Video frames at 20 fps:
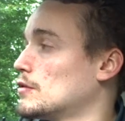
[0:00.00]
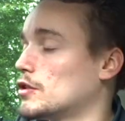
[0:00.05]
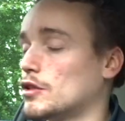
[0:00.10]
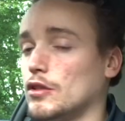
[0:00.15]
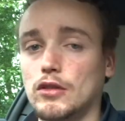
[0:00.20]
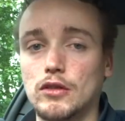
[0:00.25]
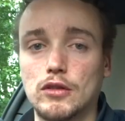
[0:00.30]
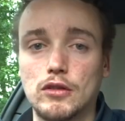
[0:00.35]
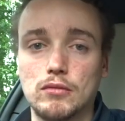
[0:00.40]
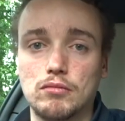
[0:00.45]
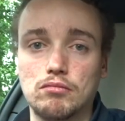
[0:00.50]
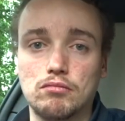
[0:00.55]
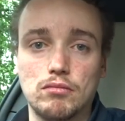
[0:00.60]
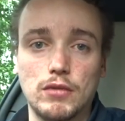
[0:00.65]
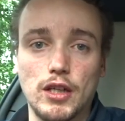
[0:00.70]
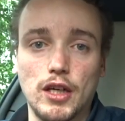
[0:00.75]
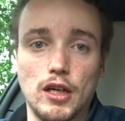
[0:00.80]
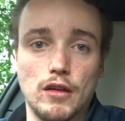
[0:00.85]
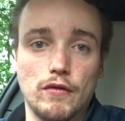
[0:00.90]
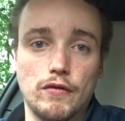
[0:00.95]
So
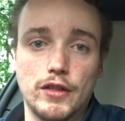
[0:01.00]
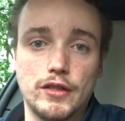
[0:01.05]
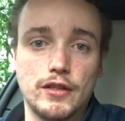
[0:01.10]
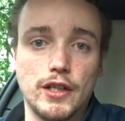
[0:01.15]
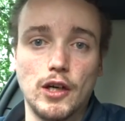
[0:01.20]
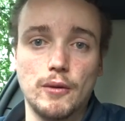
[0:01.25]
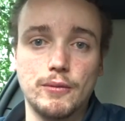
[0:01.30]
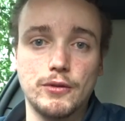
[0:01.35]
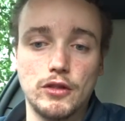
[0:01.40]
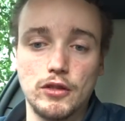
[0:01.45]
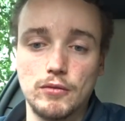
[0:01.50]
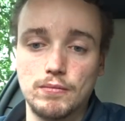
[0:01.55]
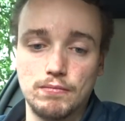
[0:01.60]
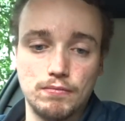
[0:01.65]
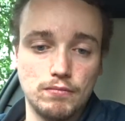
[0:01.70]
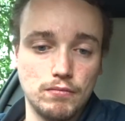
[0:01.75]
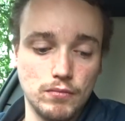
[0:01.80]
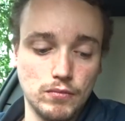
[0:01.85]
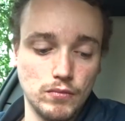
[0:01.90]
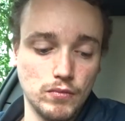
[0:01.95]
yeah, if this helps you,
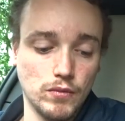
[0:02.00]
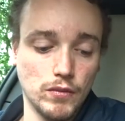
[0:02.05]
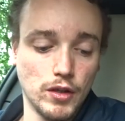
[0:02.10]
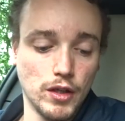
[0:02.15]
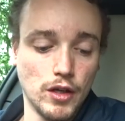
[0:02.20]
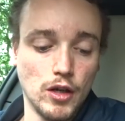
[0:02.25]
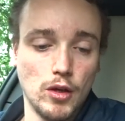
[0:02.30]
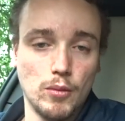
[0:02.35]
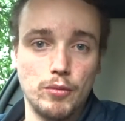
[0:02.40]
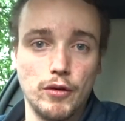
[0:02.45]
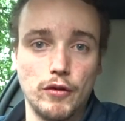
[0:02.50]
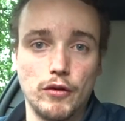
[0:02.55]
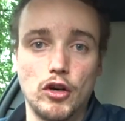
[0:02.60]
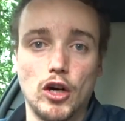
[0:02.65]
put